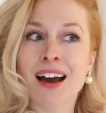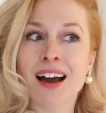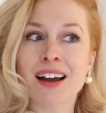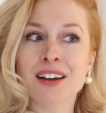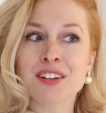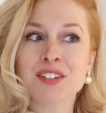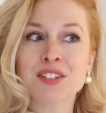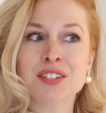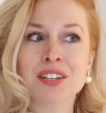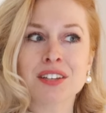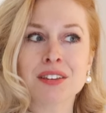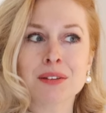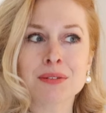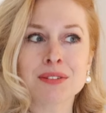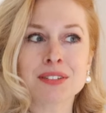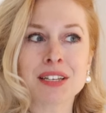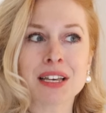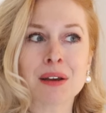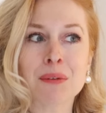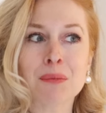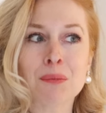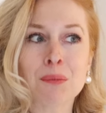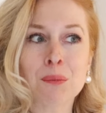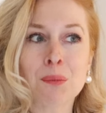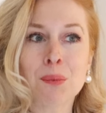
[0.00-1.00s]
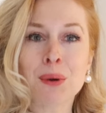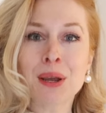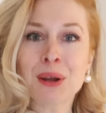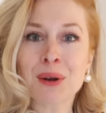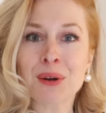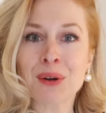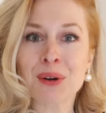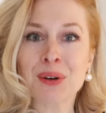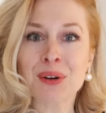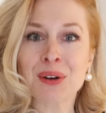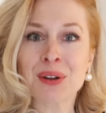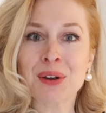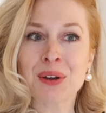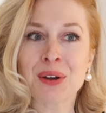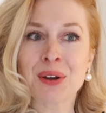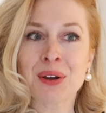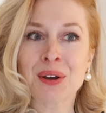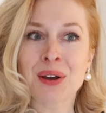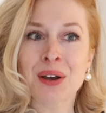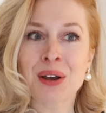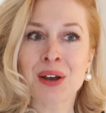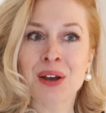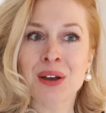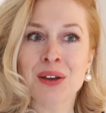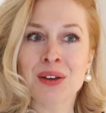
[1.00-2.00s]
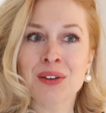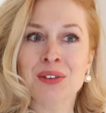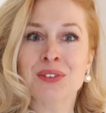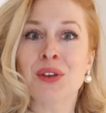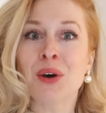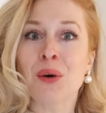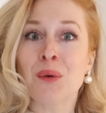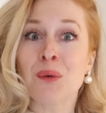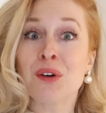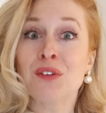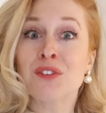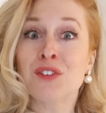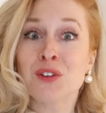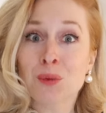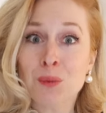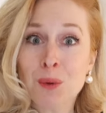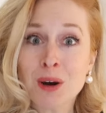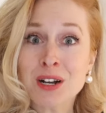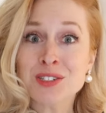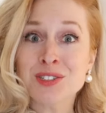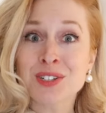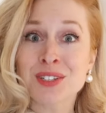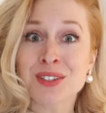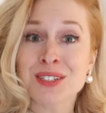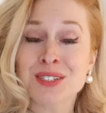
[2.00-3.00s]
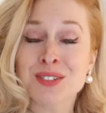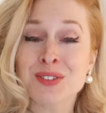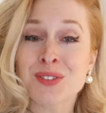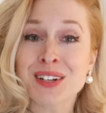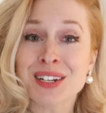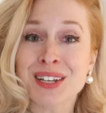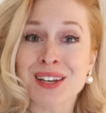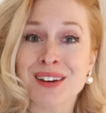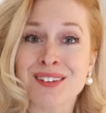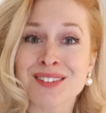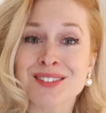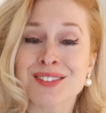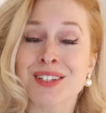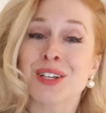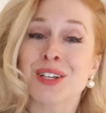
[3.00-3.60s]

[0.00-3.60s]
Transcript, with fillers: I just thought that was like weird. So if you're watching these videos